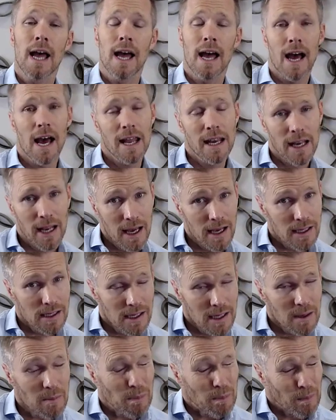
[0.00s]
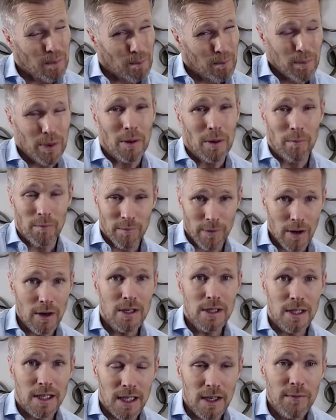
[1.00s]
And lastly, but very
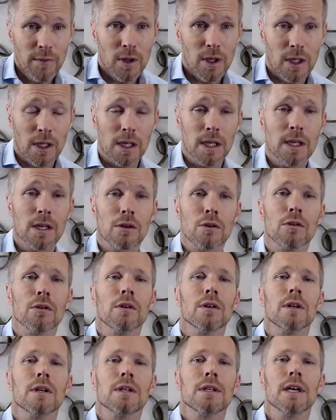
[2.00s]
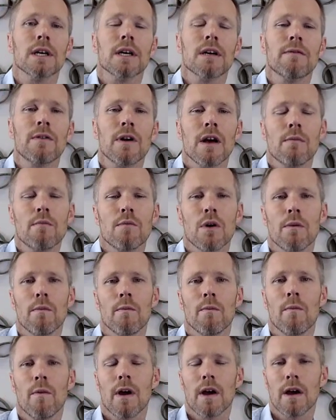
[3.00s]
significantly, your diaphragm
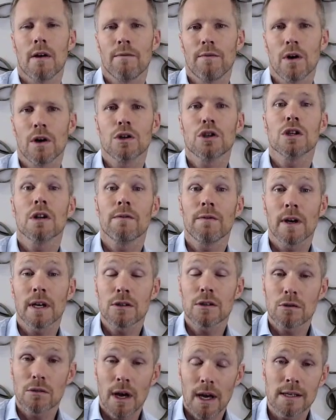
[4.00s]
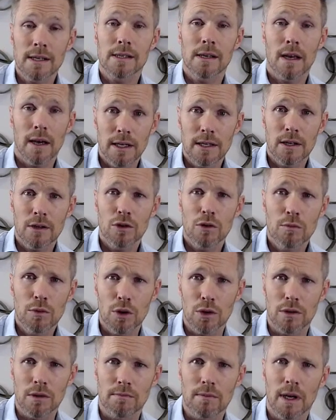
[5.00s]
function affects your anxiety and your
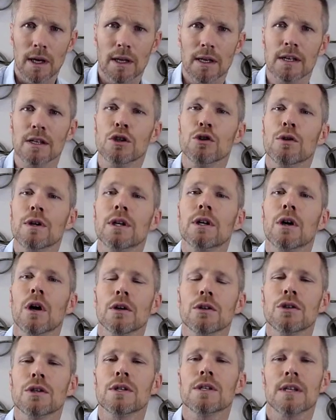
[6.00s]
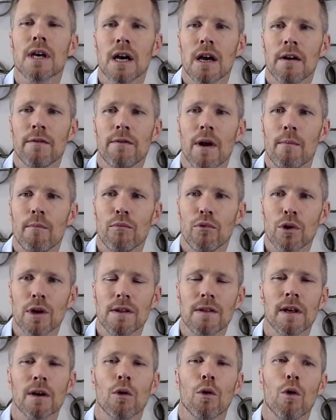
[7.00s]
mood, and doing conscious diaphragm
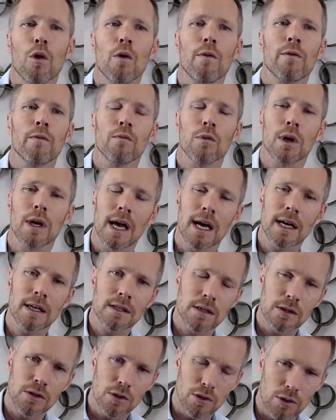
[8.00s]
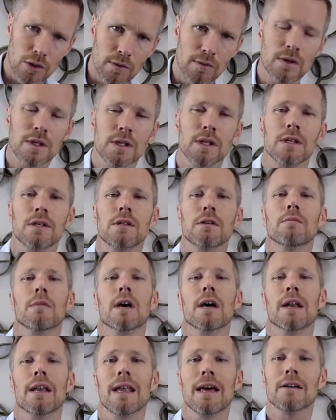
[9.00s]
breathing often relaxes your nervous system
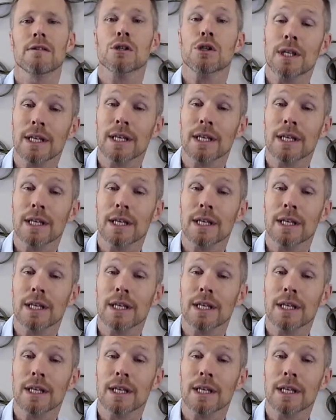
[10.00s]
and allows you to